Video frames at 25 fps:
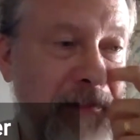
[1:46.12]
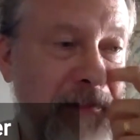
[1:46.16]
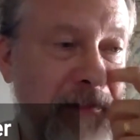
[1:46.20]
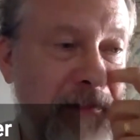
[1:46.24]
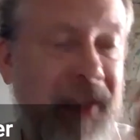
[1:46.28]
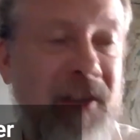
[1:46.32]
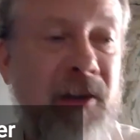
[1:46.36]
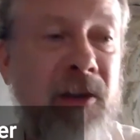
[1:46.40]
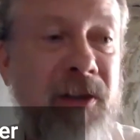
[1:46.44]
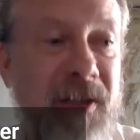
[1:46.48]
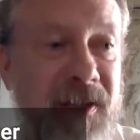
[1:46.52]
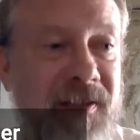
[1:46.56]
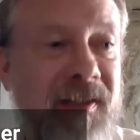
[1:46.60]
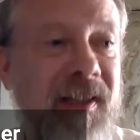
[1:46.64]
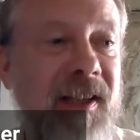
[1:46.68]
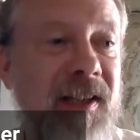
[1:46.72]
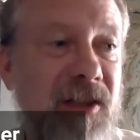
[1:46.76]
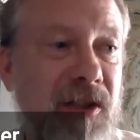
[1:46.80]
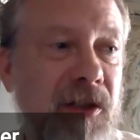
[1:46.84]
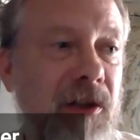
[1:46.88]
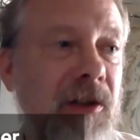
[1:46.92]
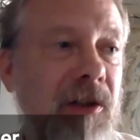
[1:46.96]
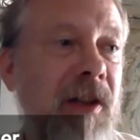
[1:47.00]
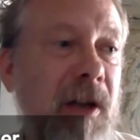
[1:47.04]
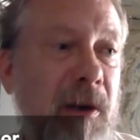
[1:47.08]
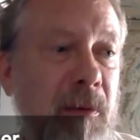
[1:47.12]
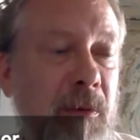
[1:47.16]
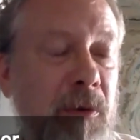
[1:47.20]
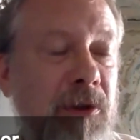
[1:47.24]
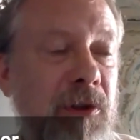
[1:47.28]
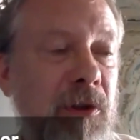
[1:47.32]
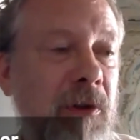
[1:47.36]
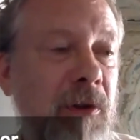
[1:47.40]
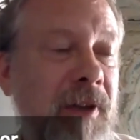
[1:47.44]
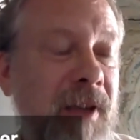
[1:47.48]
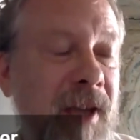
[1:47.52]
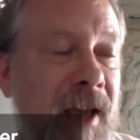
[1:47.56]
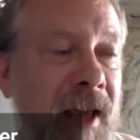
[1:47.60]
made a decision that it
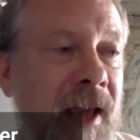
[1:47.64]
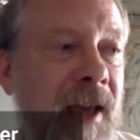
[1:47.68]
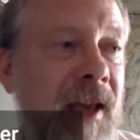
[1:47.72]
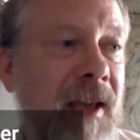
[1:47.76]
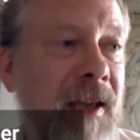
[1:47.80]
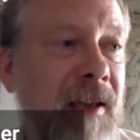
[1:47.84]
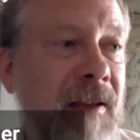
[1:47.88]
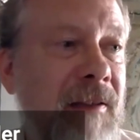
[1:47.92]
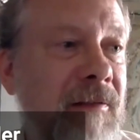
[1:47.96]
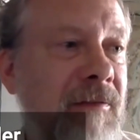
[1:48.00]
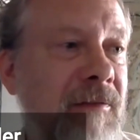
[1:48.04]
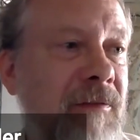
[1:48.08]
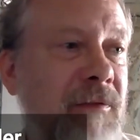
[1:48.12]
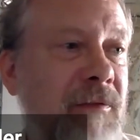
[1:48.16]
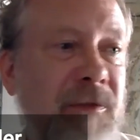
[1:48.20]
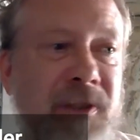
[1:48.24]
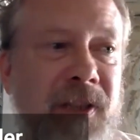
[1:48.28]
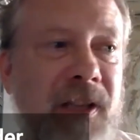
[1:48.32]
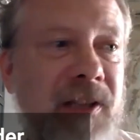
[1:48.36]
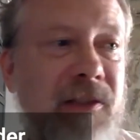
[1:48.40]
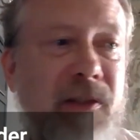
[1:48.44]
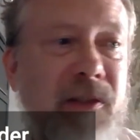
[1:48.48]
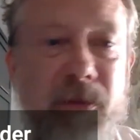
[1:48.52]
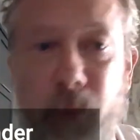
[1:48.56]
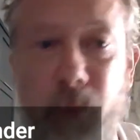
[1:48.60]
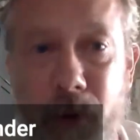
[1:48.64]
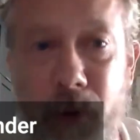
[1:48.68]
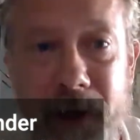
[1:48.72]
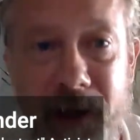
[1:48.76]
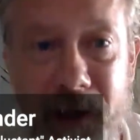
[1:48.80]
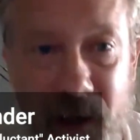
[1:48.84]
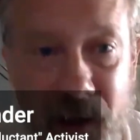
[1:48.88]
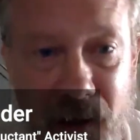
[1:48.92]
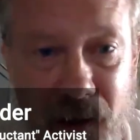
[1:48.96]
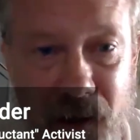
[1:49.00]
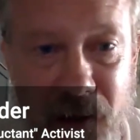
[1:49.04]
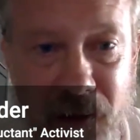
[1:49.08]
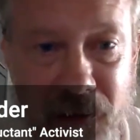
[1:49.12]
was okay just a
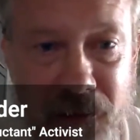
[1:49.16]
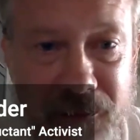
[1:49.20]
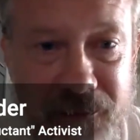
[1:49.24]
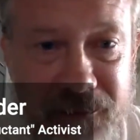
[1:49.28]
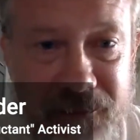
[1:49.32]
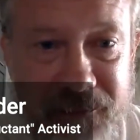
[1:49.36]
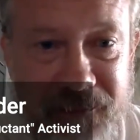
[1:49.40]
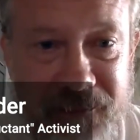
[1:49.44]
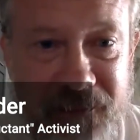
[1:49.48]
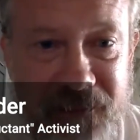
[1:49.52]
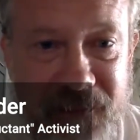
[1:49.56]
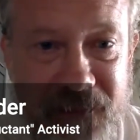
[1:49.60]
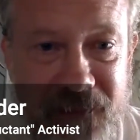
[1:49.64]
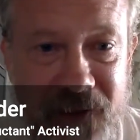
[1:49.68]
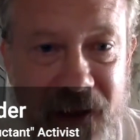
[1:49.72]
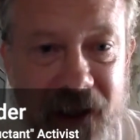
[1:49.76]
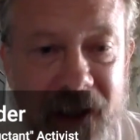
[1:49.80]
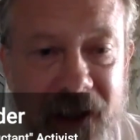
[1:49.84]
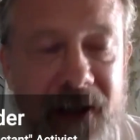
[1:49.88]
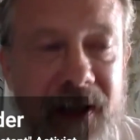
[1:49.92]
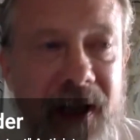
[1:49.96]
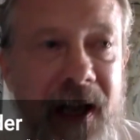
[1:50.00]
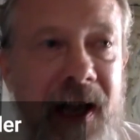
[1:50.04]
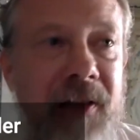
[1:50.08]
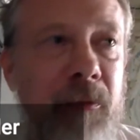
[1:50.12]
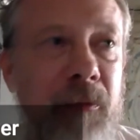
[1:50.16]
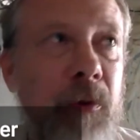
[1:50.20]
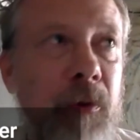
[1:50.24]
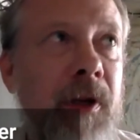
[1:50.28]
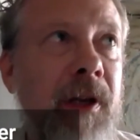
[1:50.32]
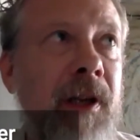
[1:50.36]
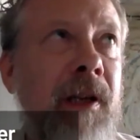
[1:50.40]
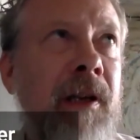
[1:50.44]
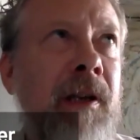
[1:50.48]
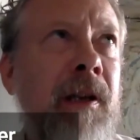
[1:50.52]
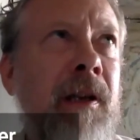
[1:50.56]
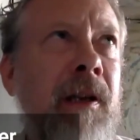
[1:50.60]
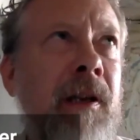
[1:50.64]
week ago. And we
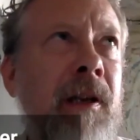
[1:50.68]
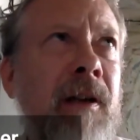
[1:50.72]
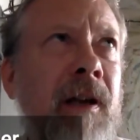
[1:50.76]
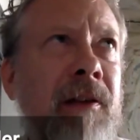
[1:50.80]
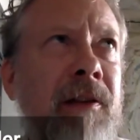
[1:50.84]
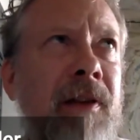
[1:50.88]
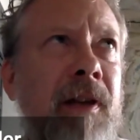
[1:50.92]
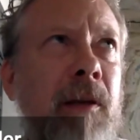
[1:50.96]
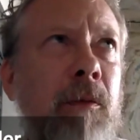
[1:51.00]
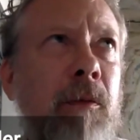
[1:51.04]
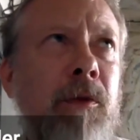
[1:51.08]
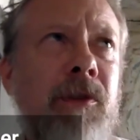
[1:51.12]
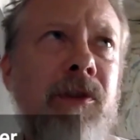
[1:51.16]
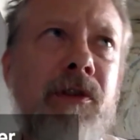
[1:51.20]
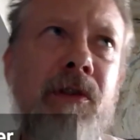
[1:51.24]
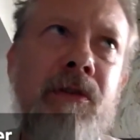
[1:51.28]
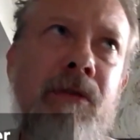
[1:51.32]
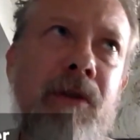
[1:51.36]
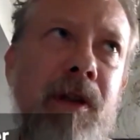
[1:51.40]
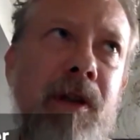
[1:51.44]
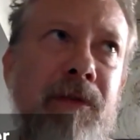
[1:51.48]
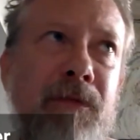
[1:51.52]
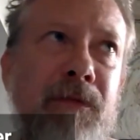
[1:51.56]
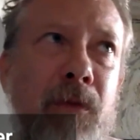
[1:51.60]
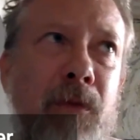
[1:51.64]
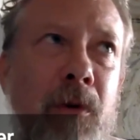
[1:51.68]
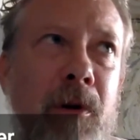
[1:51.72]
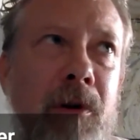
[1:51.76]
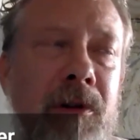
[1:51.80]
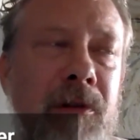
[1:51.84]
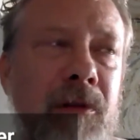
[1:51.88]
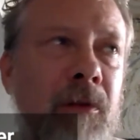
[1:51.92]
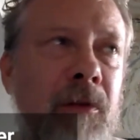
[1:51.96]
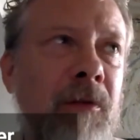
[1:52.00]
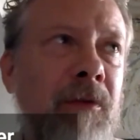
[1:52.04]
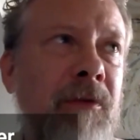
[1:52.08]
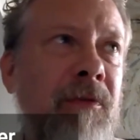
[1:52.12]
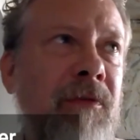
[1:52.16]
needed, I think it was
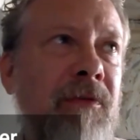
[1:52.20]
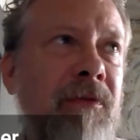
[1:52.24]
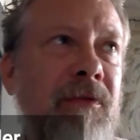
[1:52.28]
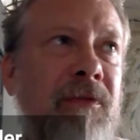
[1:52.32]
three-fourths